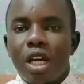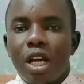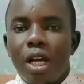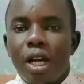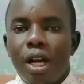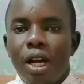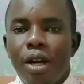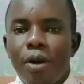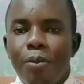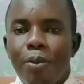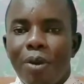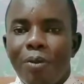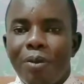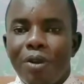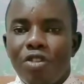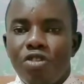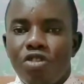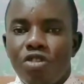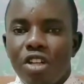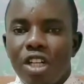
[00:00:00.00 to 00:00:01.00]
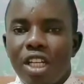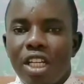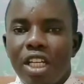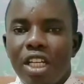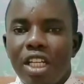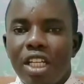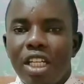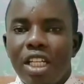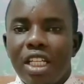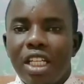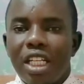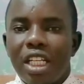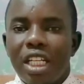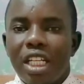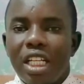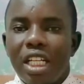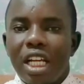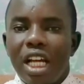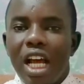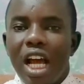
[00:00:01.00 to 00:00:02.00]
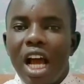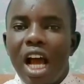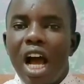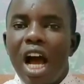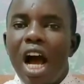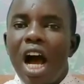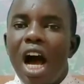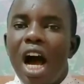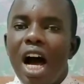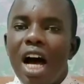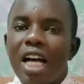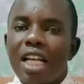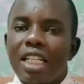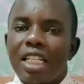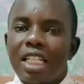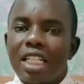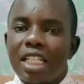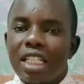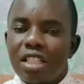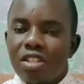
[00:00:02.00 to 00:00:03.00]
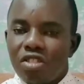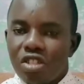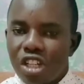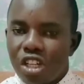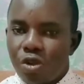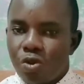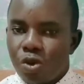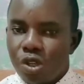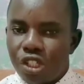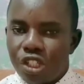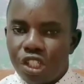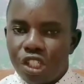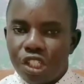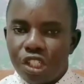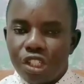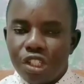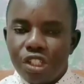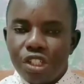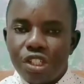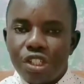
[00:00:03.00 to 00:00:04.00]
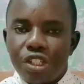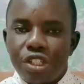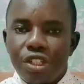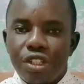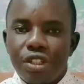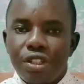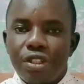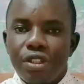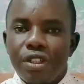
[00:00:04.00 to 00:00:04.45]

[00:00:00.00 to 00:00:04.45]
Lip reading: And paper 3 has 3 questions.